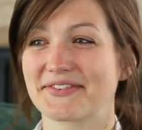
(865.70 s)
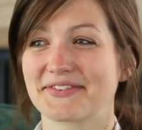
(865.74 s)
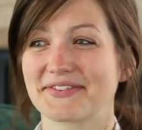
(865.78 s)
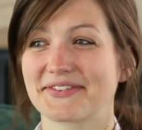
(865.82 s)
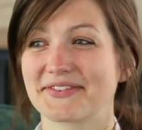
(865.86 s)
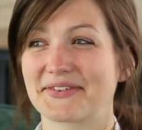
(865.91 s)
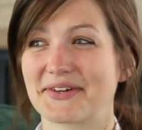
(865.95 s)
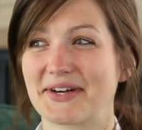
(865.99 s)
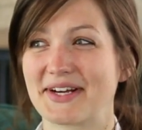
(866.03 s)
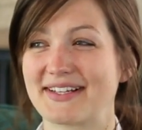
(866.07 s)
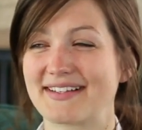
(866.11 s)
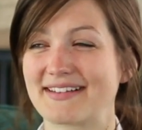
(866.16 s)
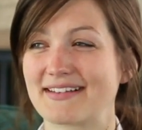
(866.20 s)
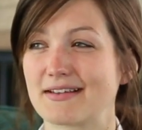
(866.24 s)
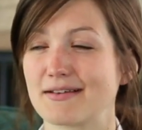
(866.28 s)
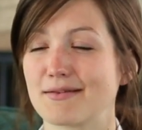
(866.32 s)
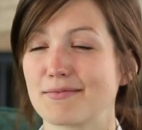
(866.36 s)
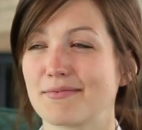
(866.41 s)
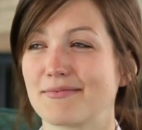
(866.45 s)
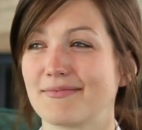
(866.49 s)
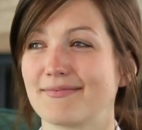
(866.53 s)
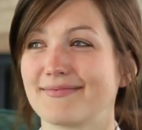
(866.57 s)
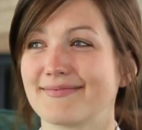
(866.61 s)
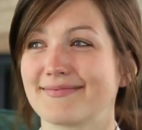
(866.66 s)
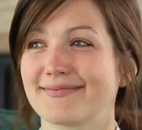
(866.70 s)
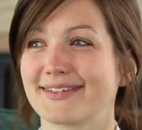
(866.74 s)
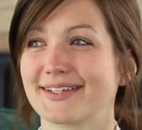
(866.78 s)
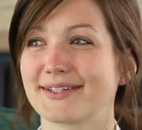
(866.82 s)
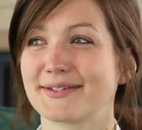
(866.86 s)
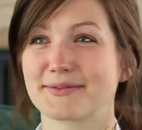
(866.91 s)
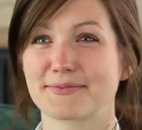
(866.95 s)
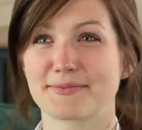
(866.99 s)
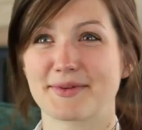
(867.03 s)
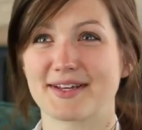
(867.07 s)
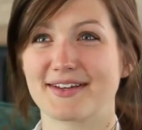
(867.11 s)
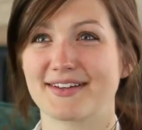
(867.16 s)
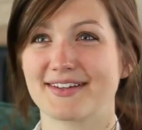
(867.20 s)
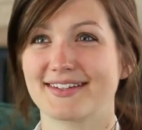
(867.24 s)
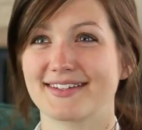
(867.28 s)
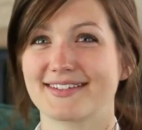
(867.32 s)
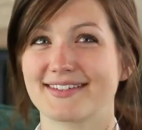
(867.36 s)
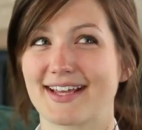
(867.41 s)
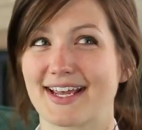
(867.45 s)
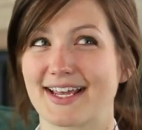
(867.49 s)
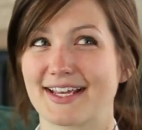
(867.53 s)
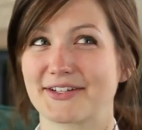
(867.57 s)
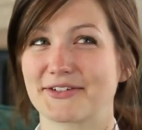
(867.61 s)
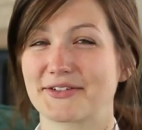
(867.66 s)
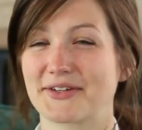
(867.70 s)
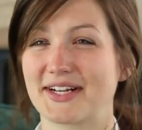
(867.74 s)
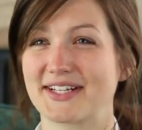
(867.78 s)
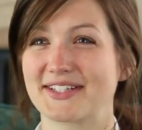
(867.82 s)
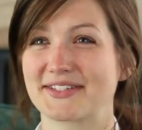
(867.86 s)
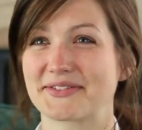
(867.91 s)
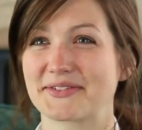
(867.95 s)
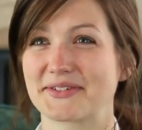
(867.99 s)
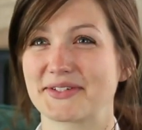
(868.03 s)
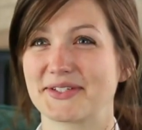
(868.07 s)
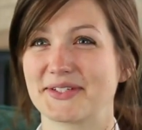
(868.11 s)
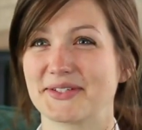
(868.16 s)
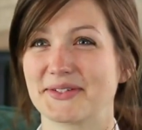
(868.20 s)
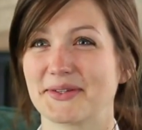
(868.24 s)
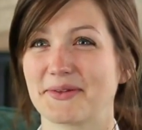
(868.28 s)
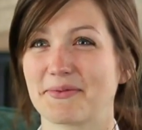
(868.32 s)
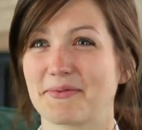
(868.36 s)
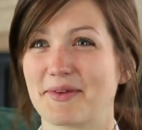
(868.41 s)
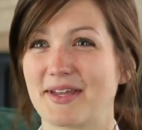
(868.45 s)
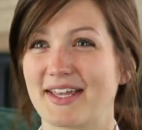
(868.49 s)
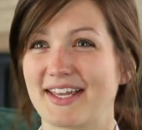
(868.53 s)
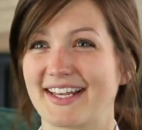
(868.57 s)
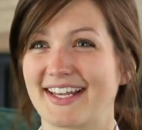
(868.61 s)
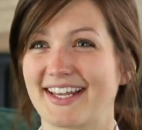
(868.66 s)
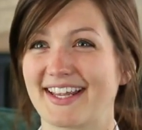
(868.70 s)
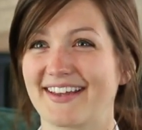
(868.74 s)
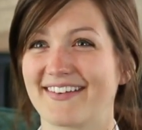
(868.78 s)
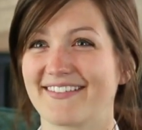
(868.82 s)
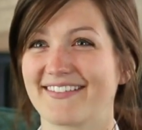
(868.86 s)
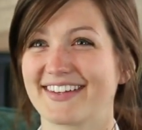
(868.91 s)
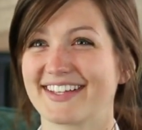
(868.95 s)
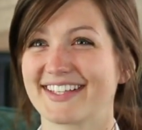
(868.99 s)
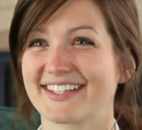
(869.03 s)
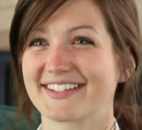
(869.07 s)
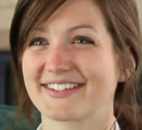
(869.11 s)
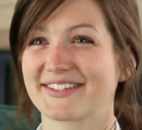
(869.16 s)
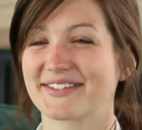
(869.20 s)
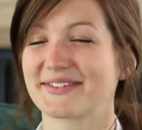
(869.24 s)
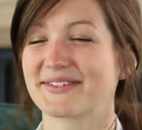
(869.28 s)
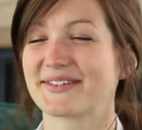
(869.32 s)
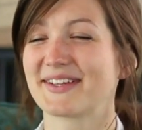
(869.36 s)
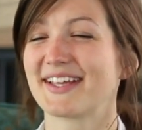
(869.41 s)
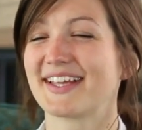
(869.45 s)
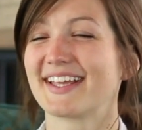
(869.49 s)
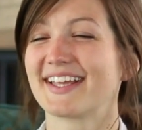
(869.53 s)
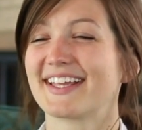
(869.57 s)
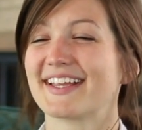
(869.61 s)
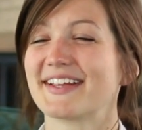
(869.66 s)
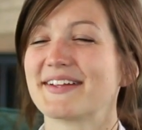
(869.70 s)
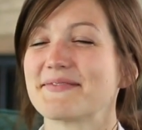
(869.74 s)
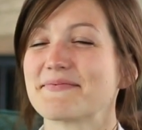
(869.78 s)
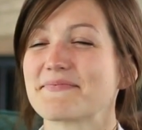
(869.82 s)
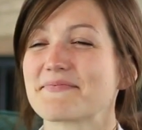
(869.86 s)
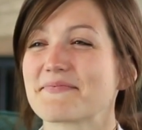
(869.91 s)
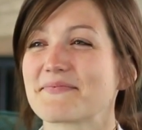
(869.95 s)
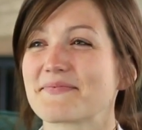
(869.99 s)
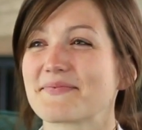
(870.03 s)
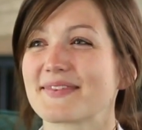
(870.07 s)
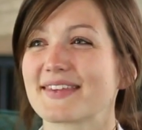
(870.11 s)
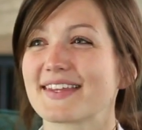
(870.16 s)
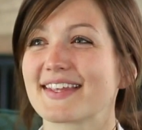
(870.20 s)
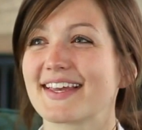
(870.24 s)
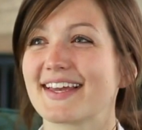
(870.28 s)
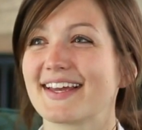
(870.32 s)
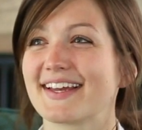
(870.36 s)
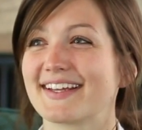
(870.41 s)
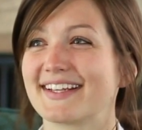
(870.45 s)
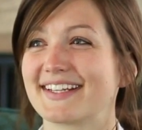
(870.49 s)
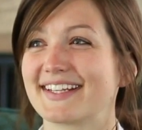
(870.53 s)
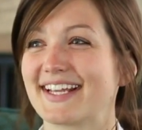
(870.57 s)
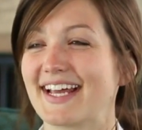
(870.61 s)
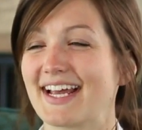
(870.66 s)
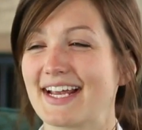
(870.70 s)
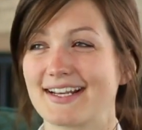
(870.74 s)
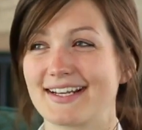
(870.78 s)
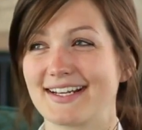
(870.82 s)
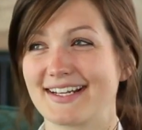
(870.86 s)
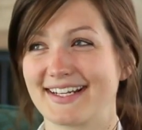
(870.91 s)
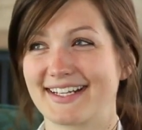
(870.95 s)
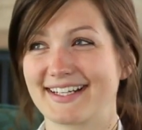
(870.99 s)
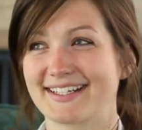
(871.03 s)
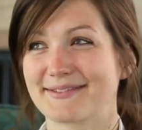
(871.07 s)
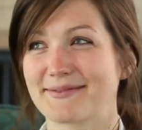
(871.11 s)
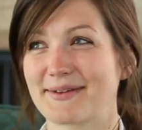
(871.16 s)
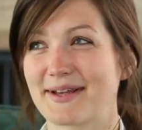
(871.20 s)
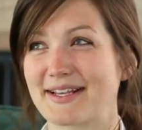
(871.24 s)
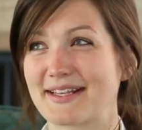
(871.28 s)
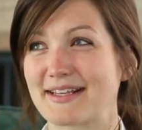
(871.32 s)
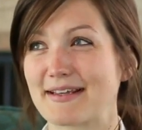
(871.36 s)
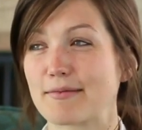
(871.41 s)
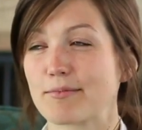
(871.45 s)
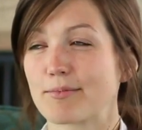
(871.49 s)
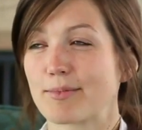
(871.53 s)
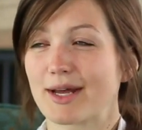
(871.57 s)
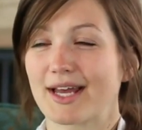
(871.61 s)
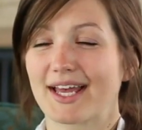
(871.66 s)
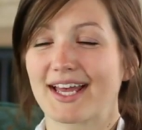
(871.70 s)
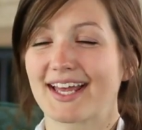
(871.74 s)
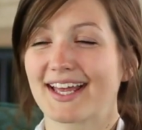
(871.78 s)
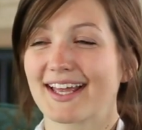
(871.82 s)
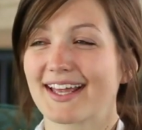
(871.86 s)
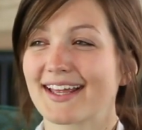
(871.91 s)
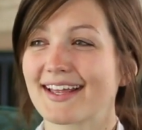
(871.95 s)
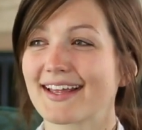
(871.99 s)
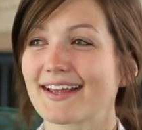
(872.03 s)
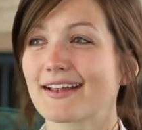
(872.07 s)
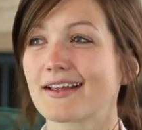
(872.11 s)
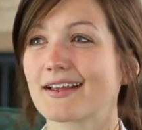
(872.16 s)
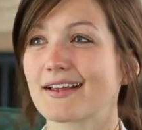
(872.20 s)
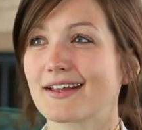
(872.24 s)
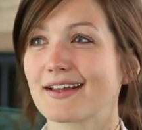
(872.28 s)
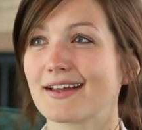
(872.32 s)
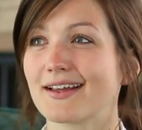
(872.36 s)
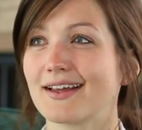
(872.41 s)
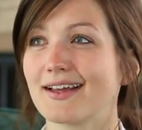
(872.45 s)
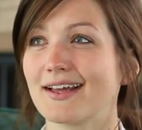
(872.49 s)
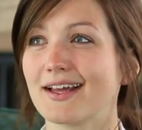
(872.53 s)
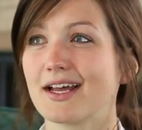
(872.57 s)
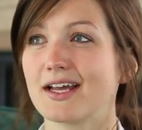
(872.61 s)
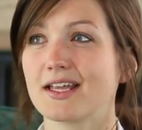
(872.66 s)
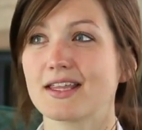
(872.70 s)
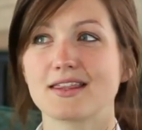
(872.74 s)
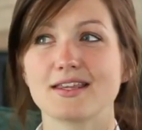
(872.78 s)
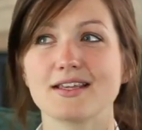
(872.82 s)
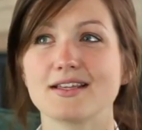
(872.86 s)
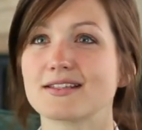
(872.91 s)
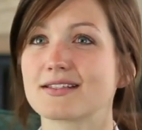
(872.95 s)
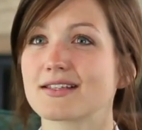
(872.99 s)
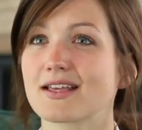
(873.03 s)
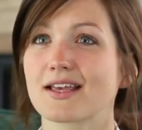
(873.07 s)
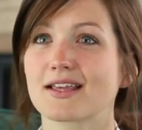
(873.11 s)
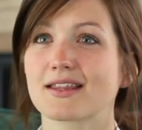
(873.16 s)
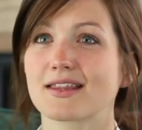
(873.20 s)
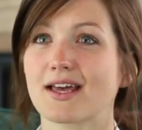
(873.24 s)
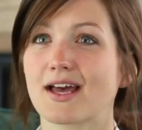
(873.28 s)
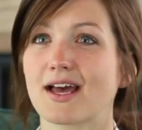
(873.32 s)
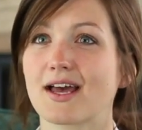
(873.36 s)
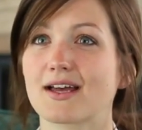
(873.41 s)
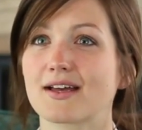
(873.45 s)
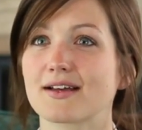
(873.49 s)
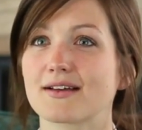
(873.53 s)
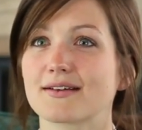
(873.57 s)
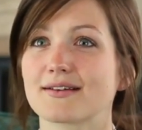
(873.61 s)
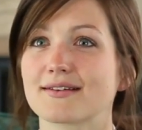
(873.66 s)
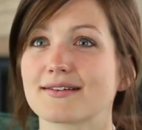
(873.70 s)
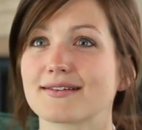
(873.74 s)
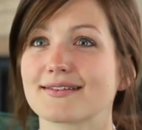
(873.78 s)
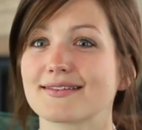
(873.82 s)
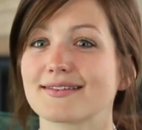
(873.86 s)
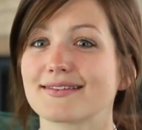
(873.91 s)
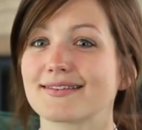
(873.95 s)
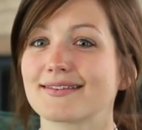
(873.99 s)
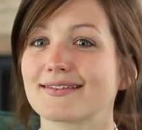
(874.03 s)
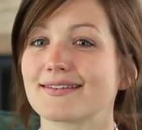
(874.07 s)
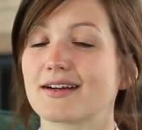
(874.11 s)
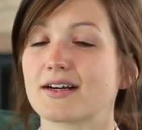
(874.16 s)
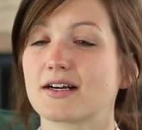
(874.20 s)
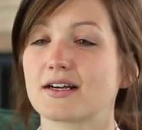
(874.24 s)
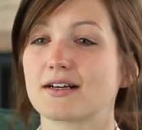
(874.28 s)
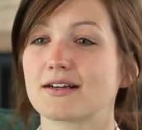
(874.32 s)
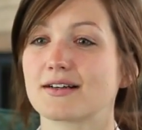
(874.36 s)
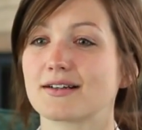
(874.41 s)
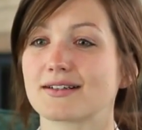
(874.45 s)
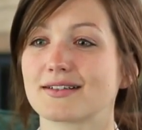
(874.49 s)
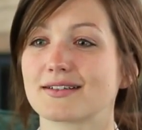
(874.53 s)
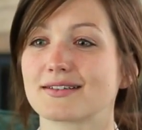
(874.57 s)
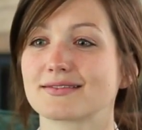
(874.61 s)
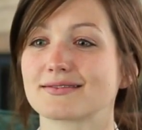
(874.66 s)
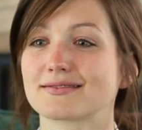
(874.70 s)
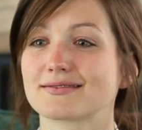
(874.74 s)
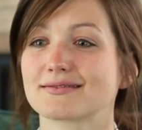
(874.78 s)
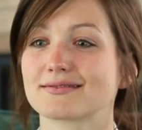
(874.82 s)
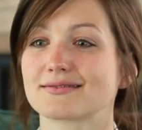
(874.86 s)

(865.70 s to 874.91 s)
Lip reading: crazy. It was my second transfer to the beginning of it, so I didn't expect it. But things like that are